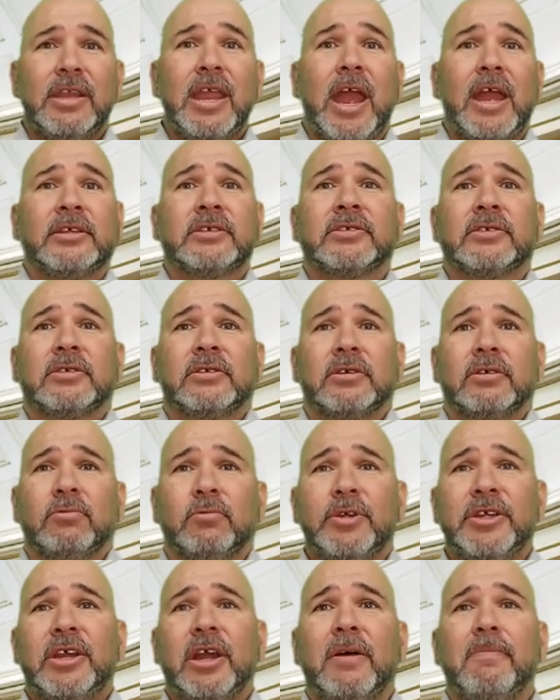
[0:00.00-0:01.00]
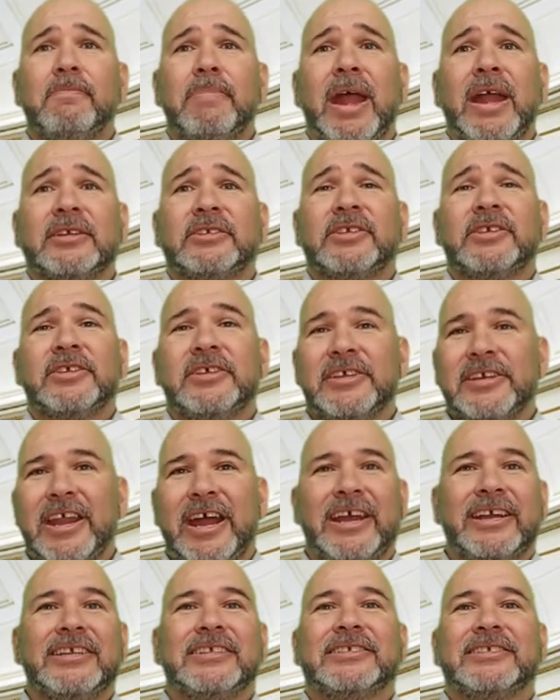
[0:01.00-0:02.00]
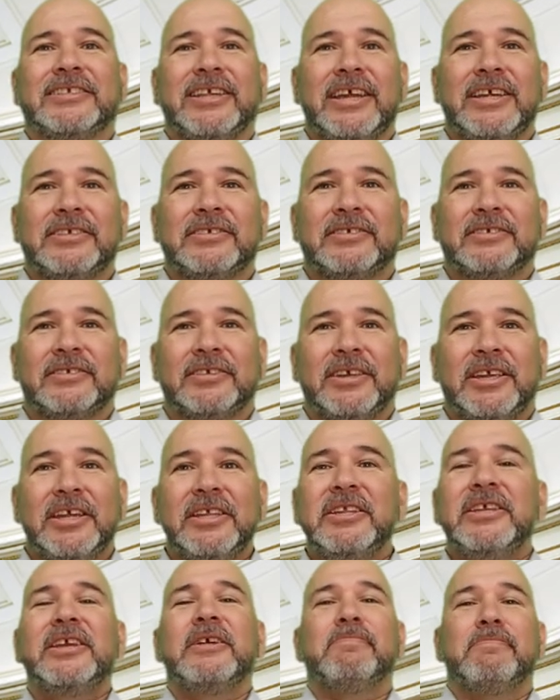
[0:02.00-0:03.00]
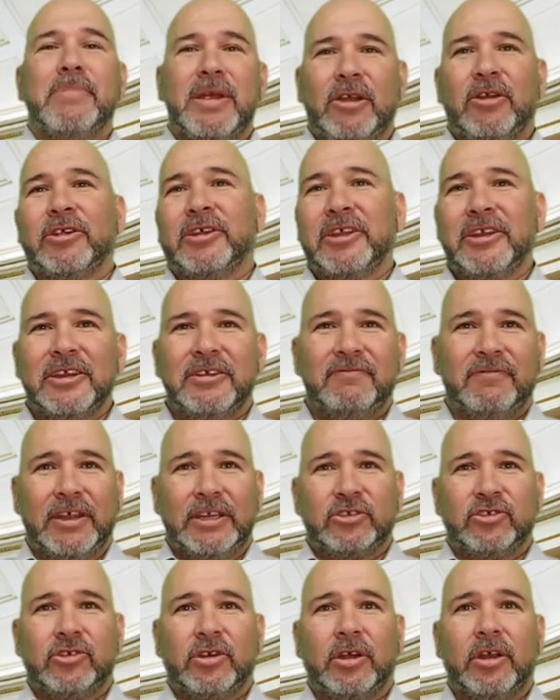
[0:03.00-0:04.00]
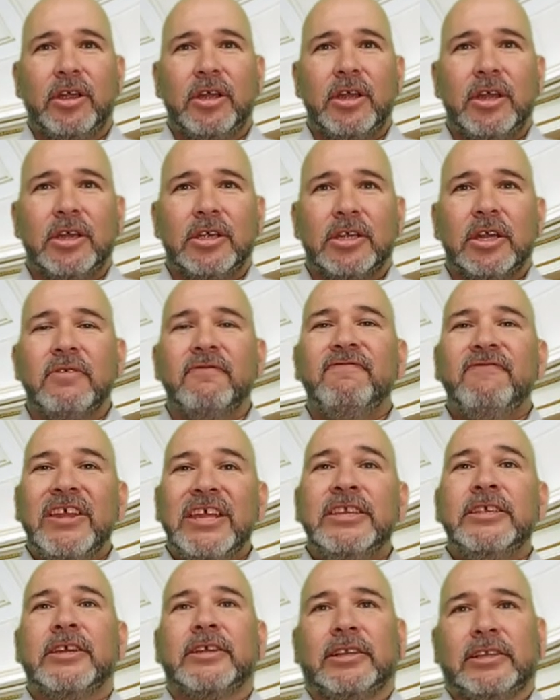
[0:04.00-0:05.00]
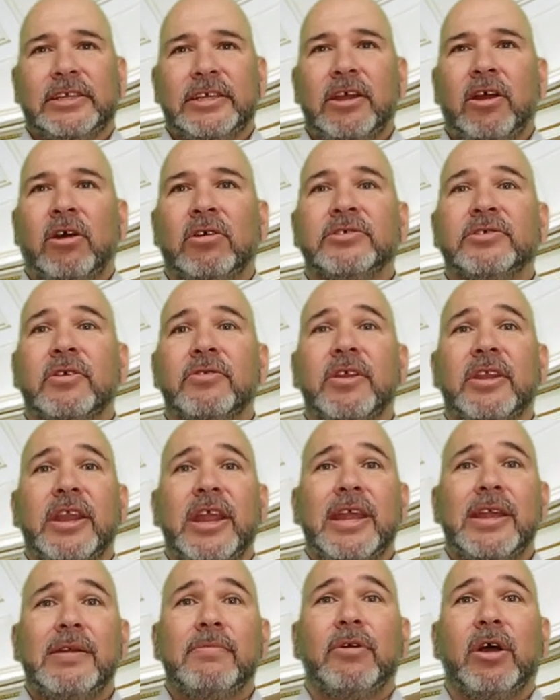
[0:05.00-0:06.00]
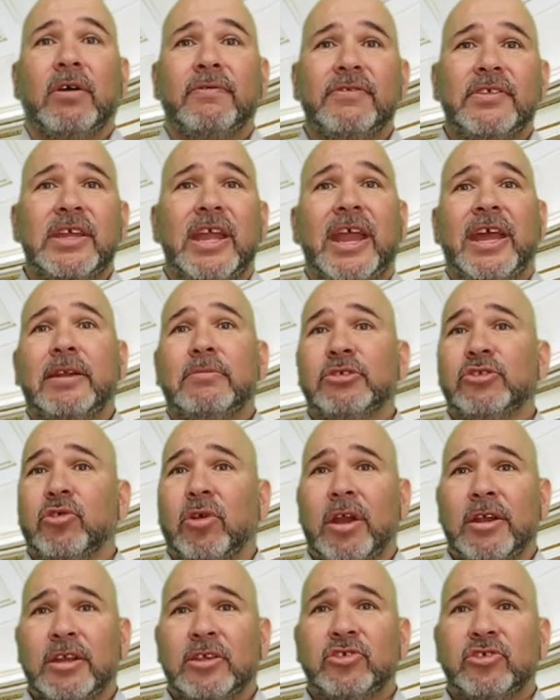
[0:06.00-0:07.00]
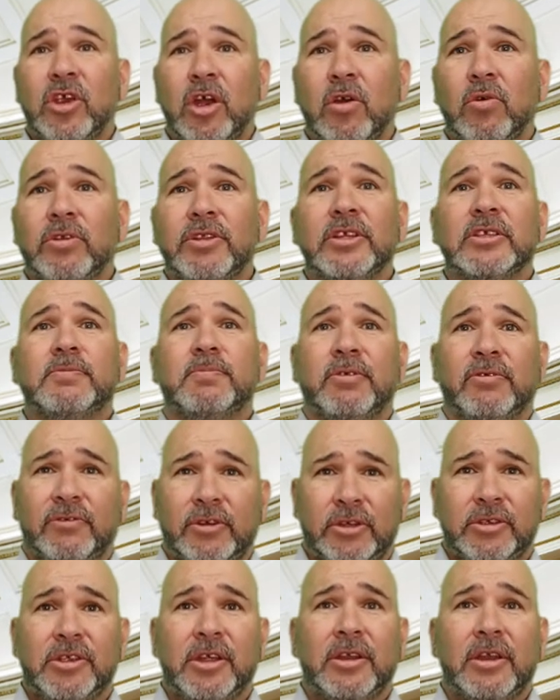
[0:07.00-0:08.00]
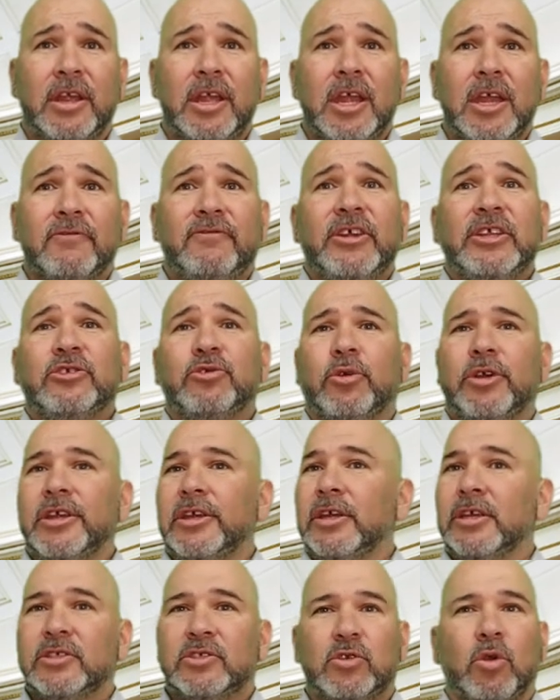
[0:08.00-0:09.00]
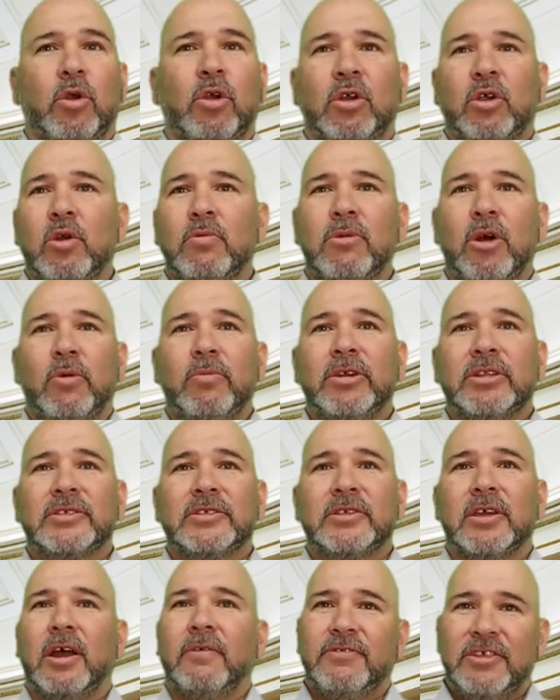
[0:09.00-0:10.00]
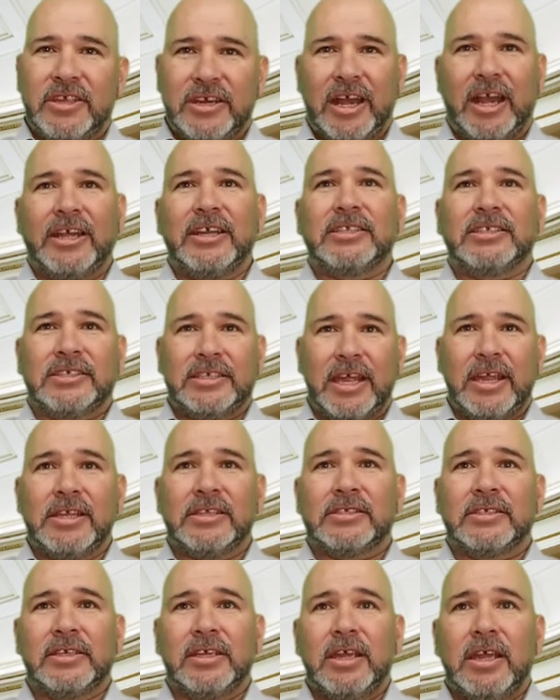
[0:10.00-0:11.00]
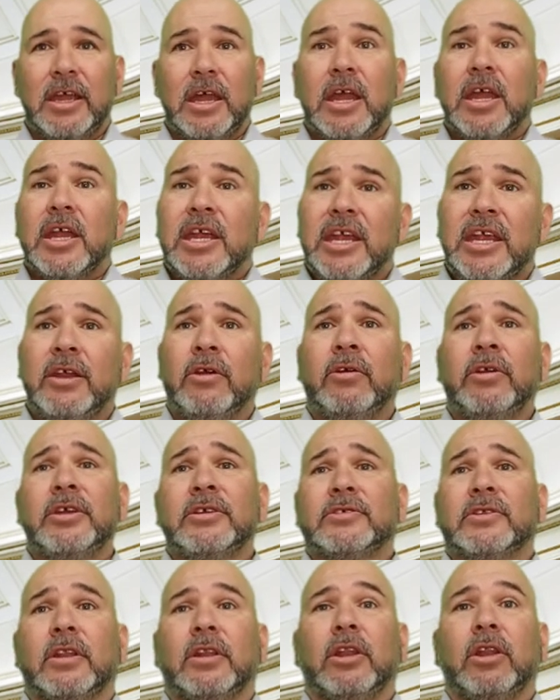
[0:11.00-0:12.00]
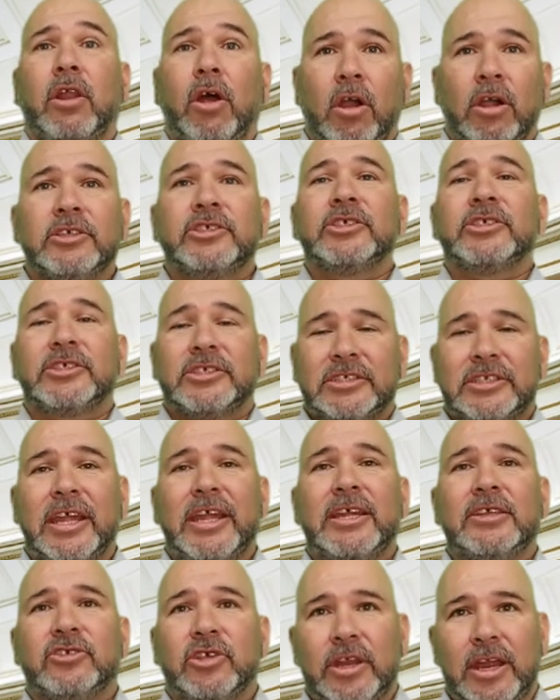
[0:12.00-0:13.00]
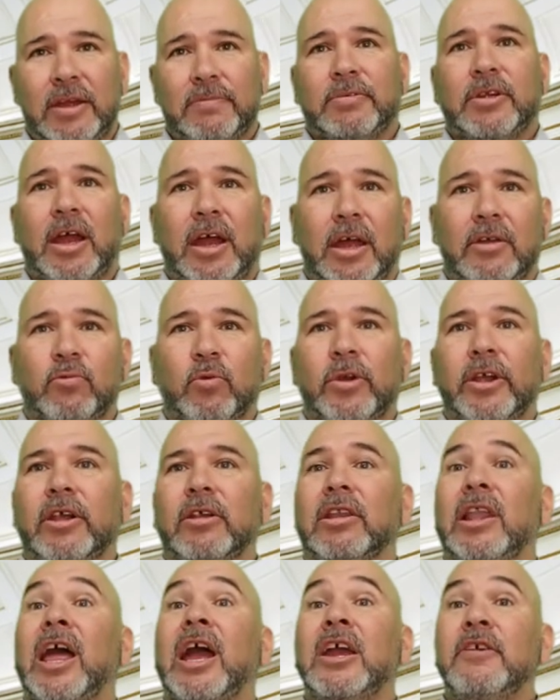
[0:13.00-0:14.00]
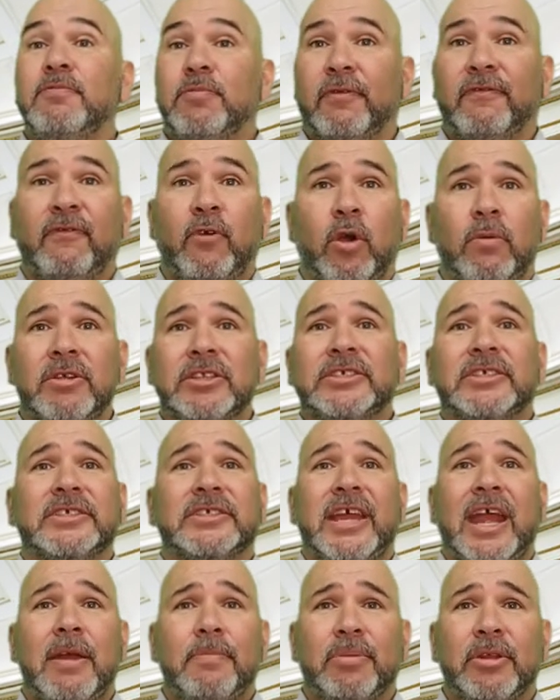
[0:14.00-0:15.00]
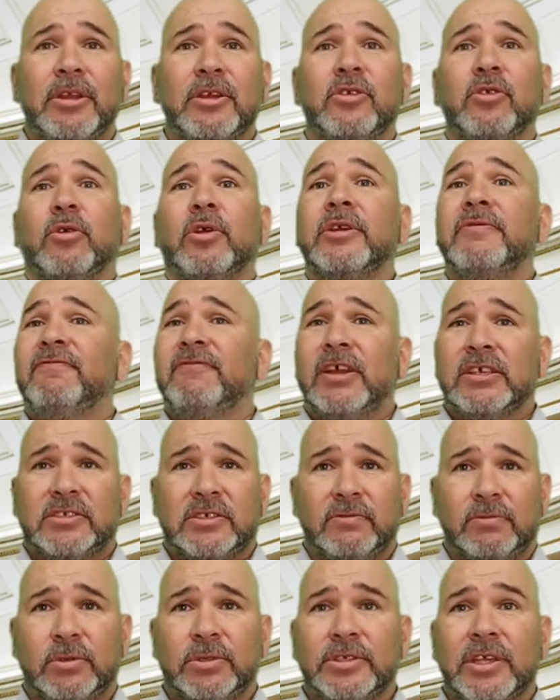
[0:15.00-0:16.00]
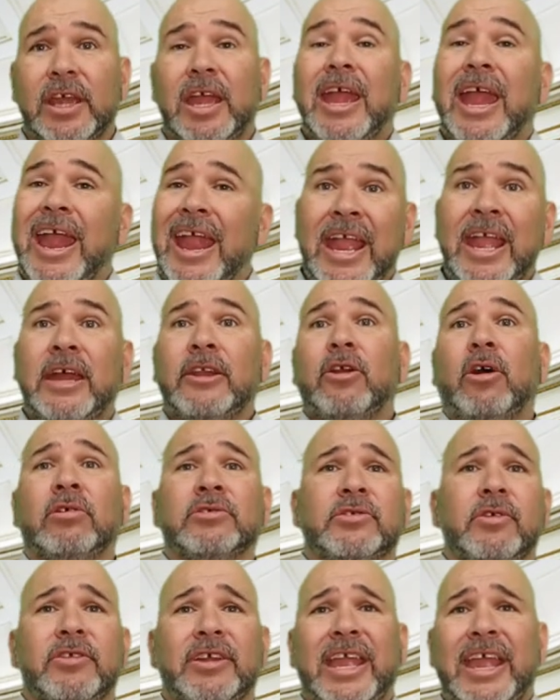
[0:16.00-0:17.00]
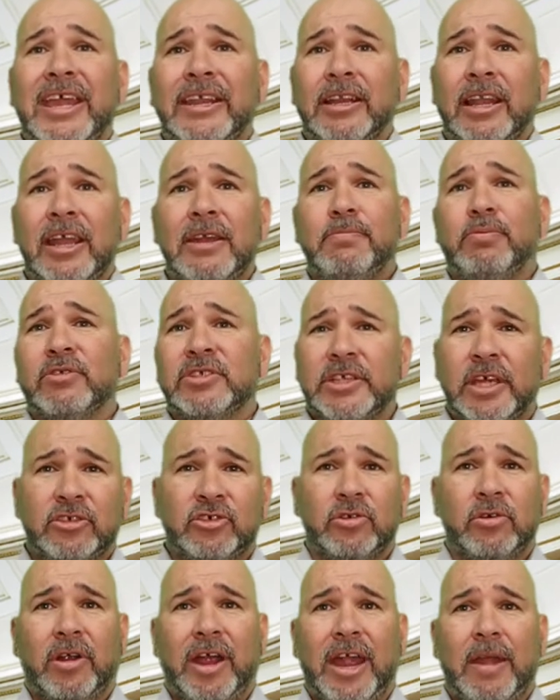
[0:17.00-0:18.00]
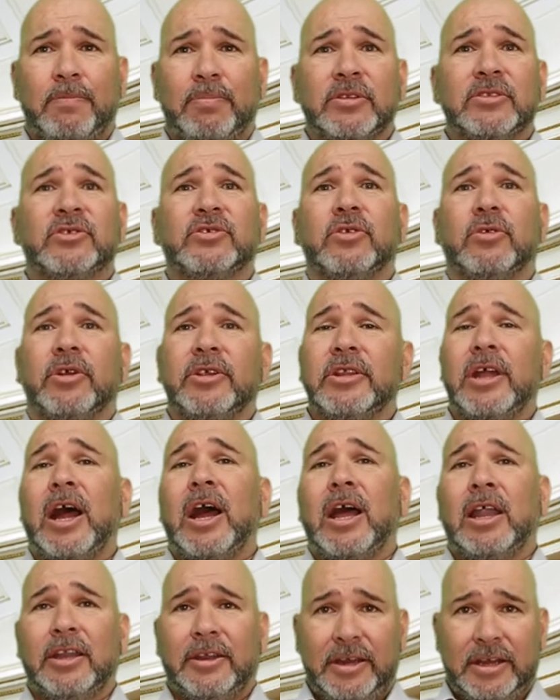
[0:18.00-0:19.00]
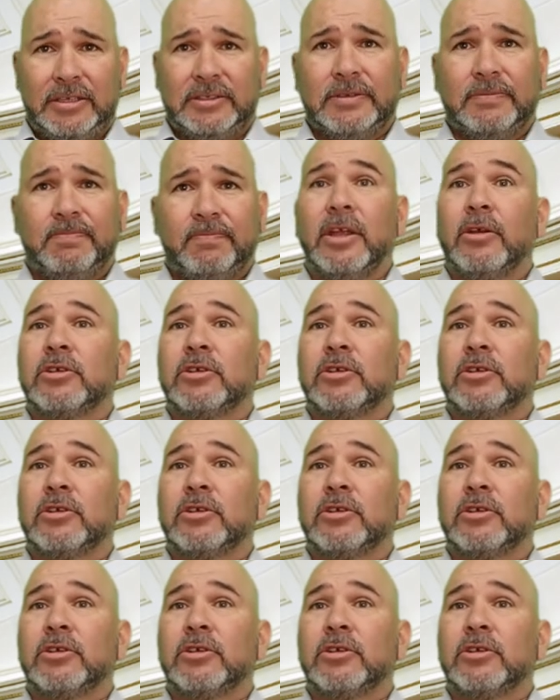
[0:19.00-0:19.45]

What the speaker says: Next, we come back to the United States in the American Adventure. Conveniently, also the name of the animatronic show in this pavilion, featuring historical moments of the United States. Here is the largest stage in Epcot, where live performances happen during festivals, and also the candlelight processional happens during the holidays.